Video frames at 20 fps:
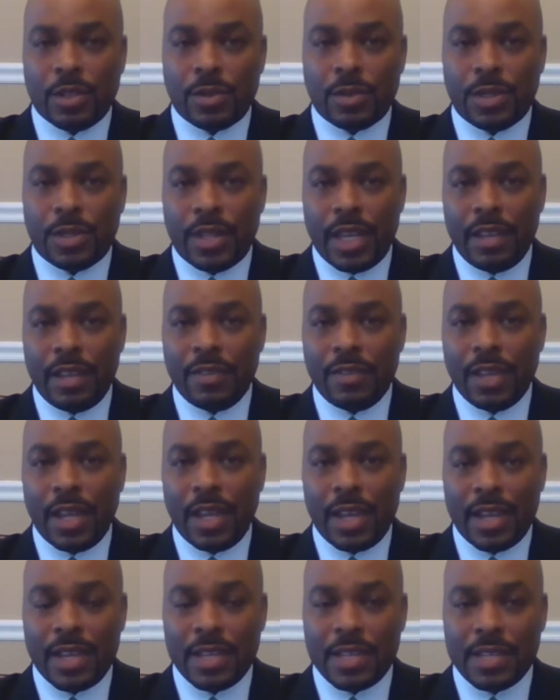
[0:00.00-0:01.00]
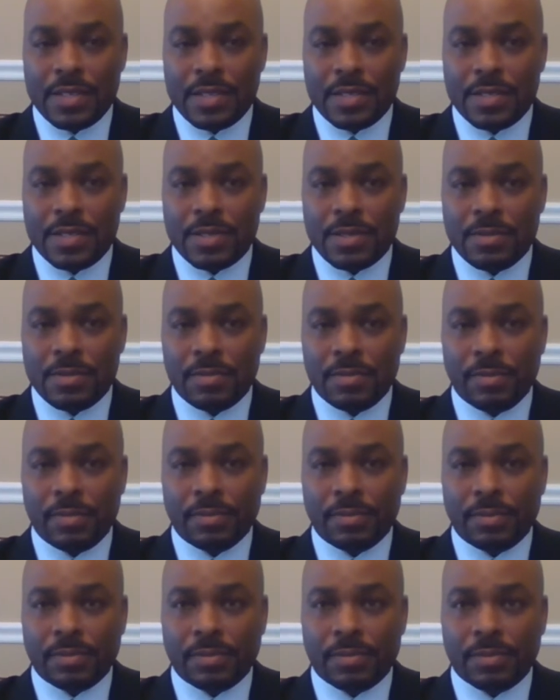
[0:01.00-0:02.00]
So the Navy has
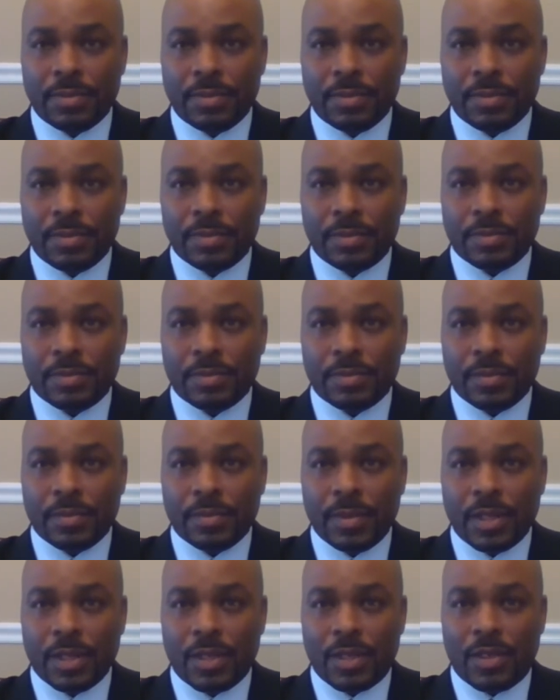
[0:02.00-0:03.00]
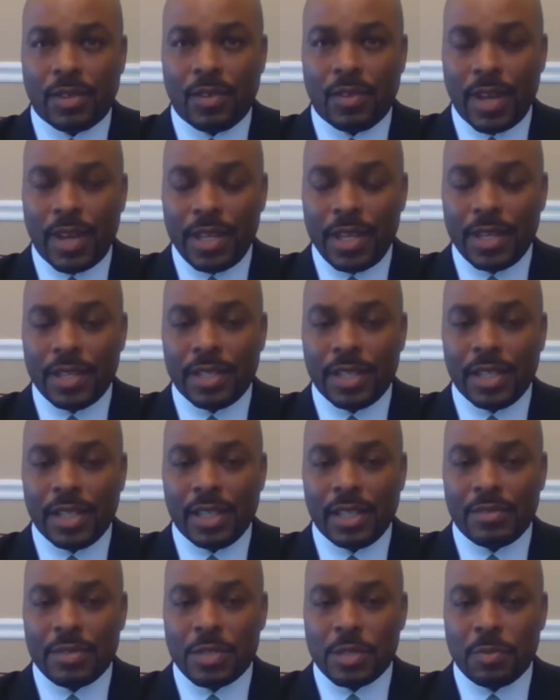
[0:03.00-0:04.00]
a great
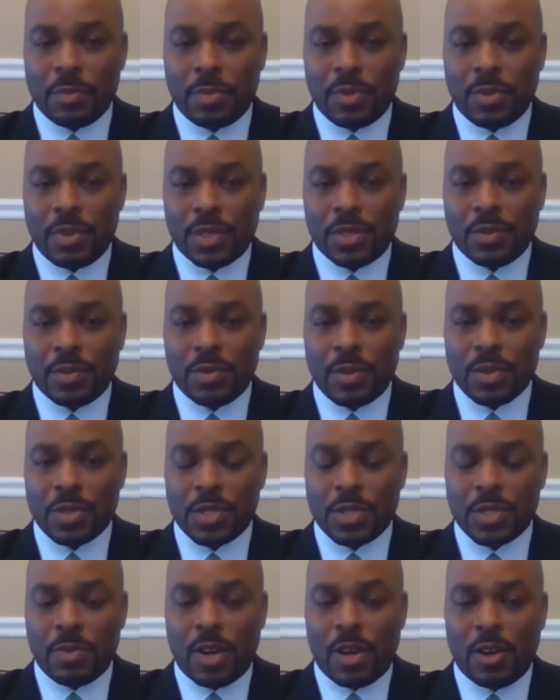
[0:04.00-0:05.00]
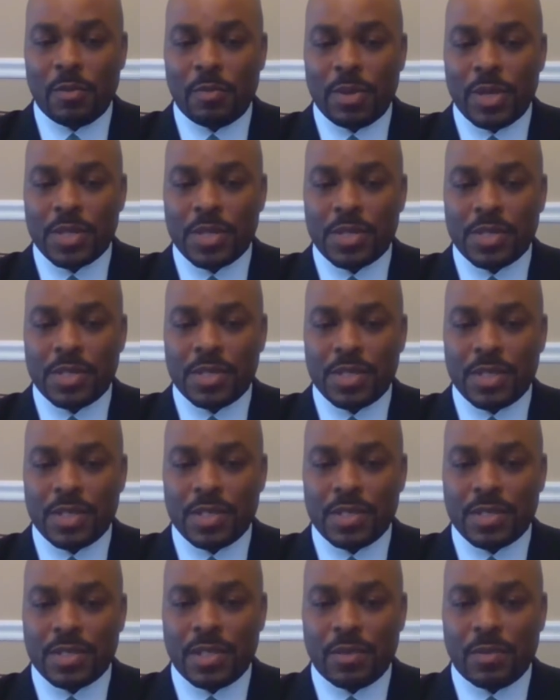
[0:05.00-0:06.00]
deal of support towards small
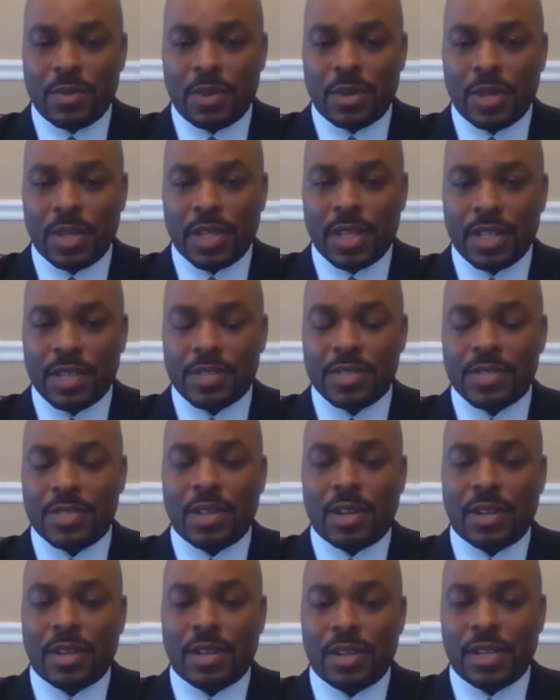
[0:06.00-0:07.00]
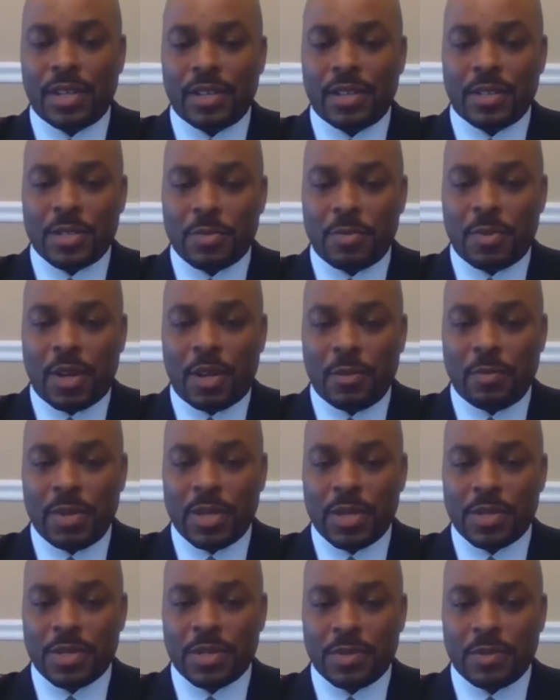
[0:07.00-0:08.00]
businesses that want to get started in the small
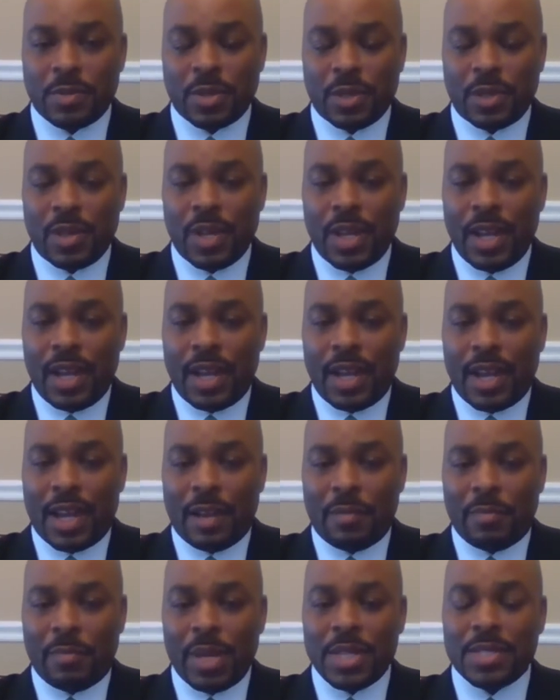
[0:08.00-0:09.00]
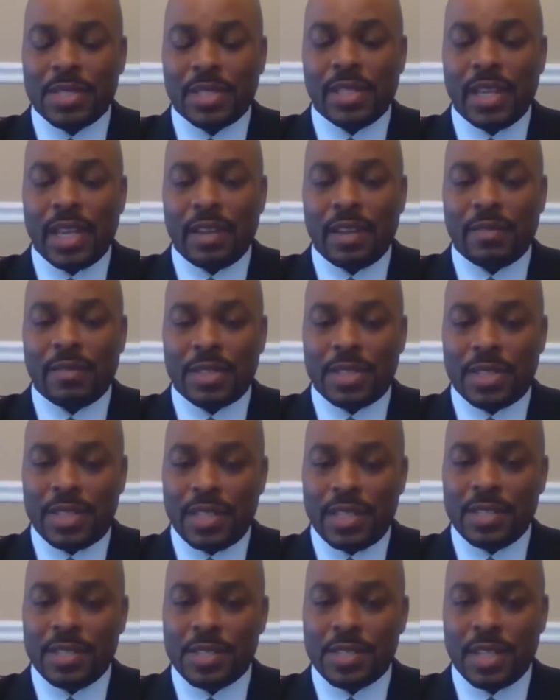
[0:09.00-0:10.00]
business world. I basically have a
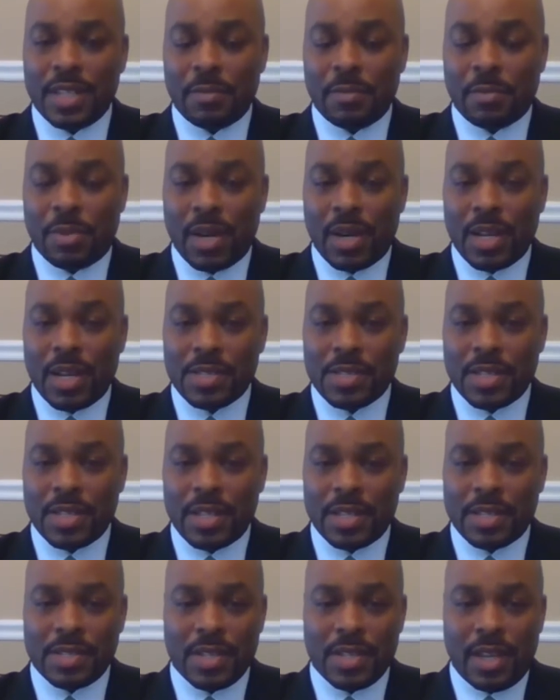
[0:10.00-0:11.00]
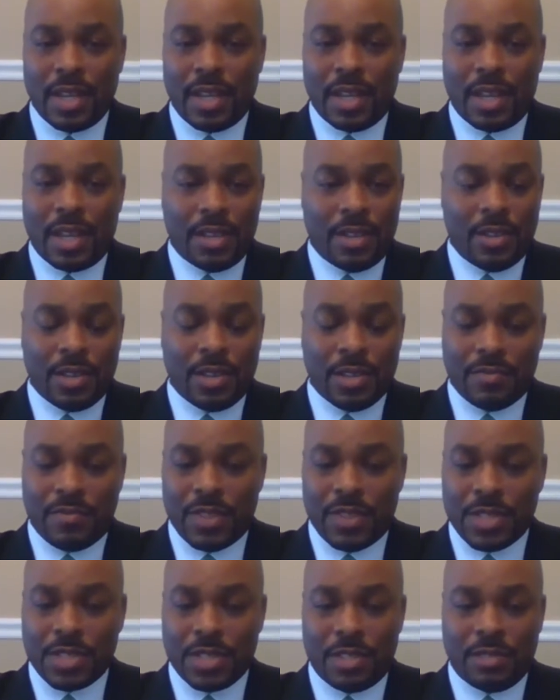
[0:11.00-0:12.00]
10-step process, and you
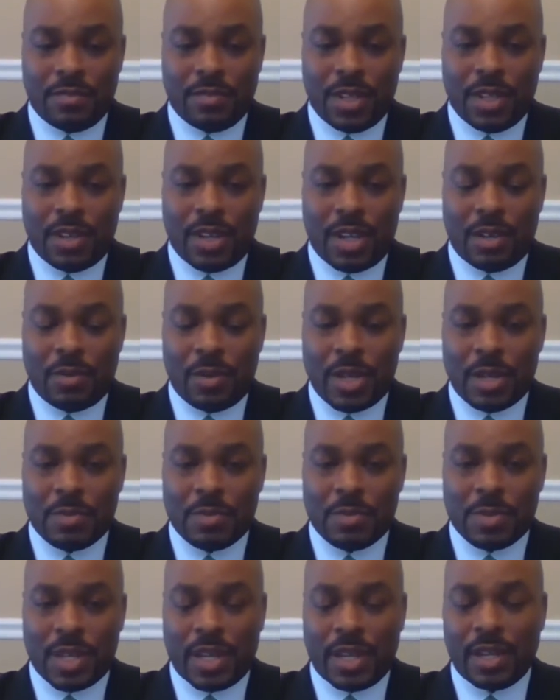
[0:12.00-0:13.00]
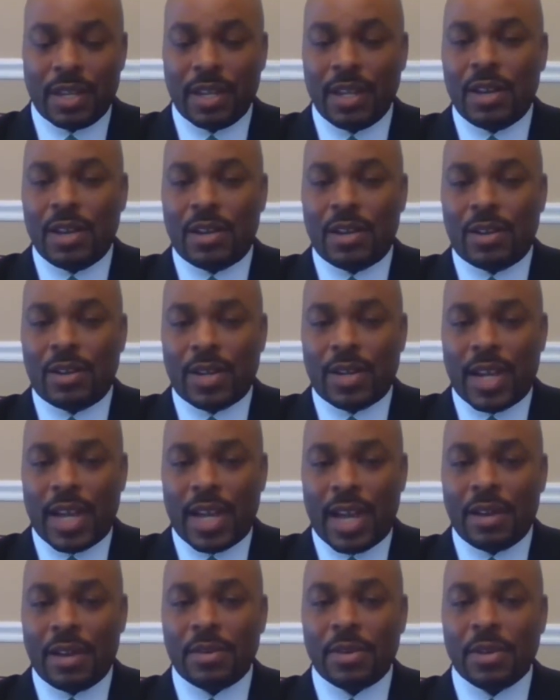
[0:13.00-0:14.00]
can visit it via our website,
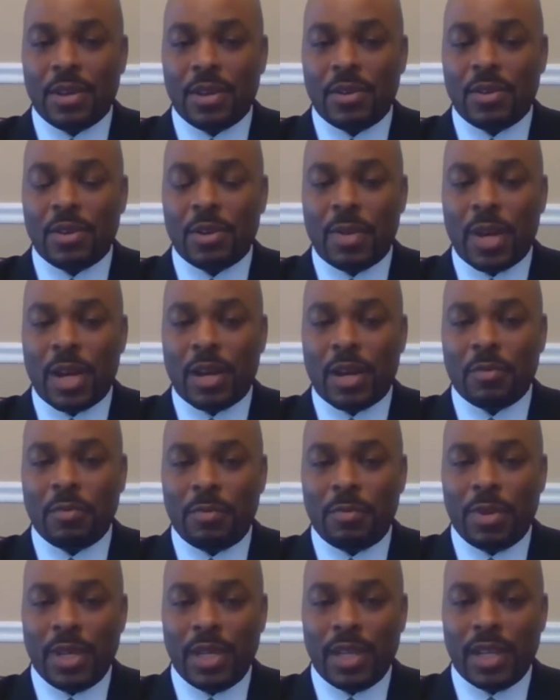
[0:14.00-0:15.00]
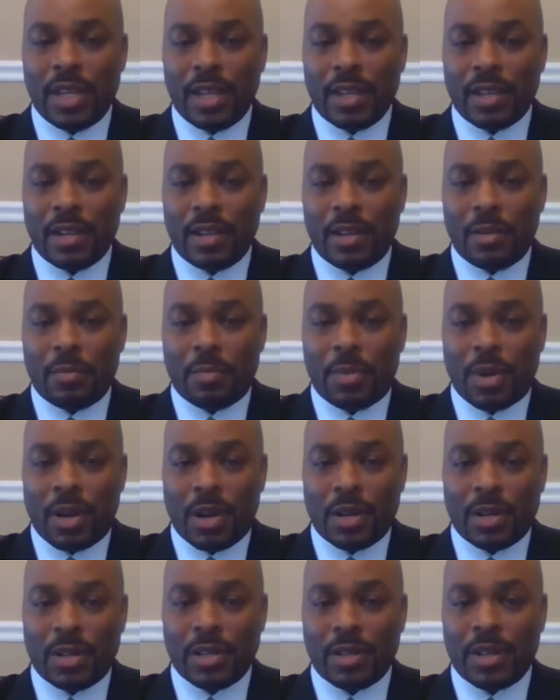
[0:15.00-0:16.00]
on how to go about being a
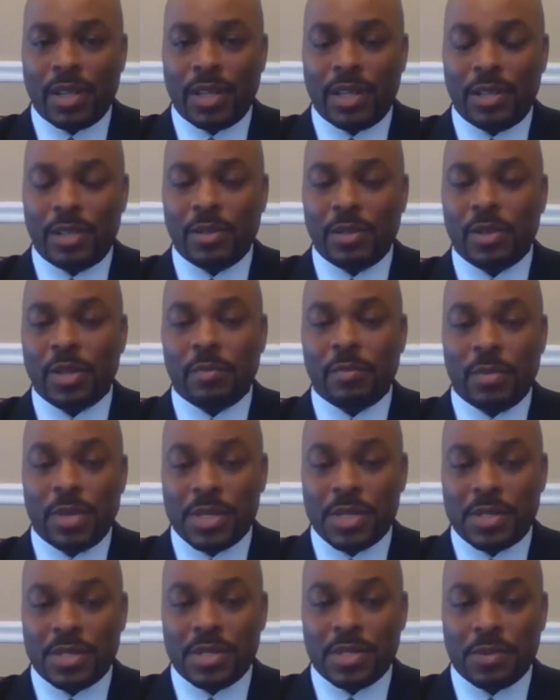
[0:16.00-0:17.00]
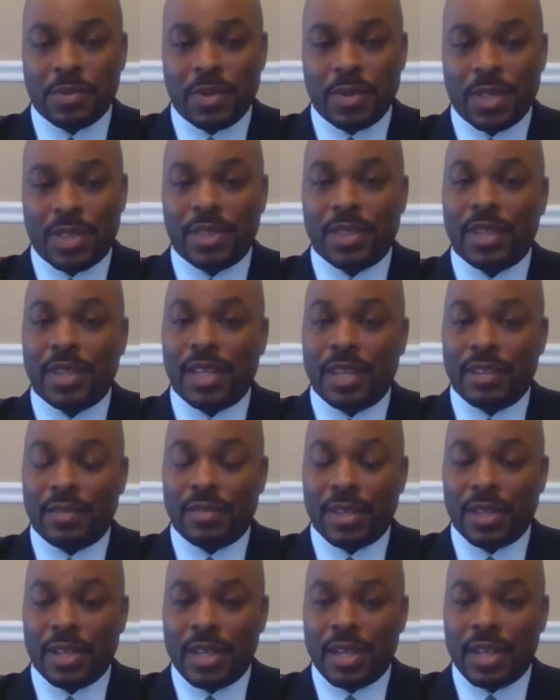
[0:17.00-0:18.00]
partner and doing business with the
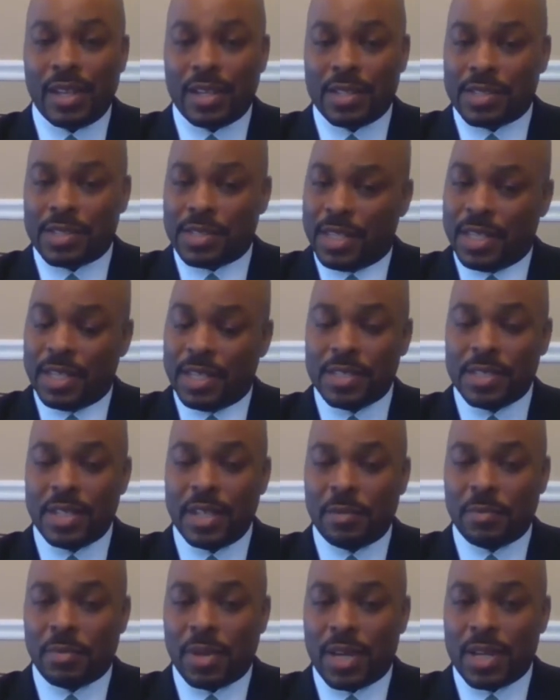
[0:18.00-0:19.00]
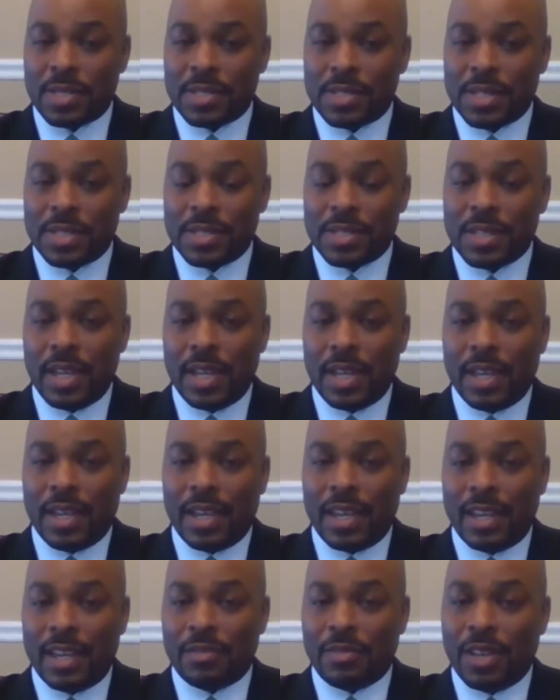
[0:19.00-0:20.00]
Navy. A 10-step process.
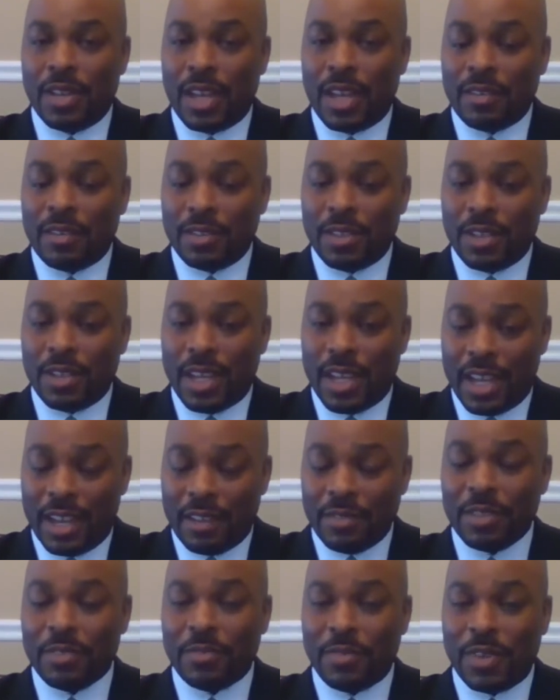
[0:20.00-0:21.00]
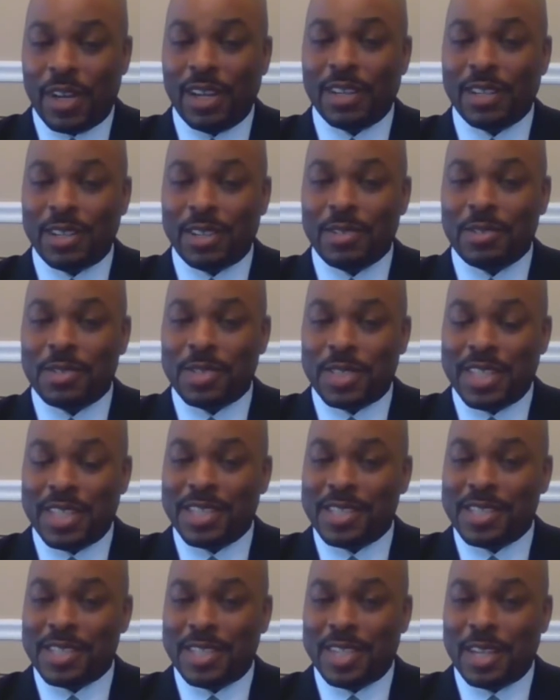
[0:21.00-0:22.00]
And if you have to follow those
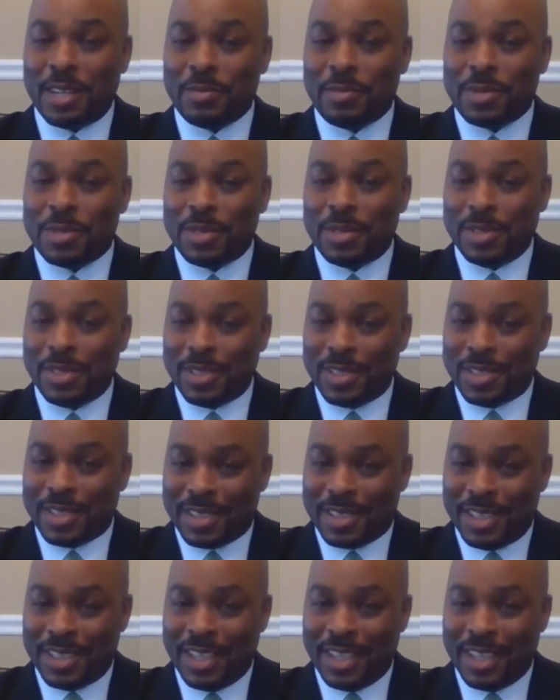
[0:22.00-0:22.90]
10 steps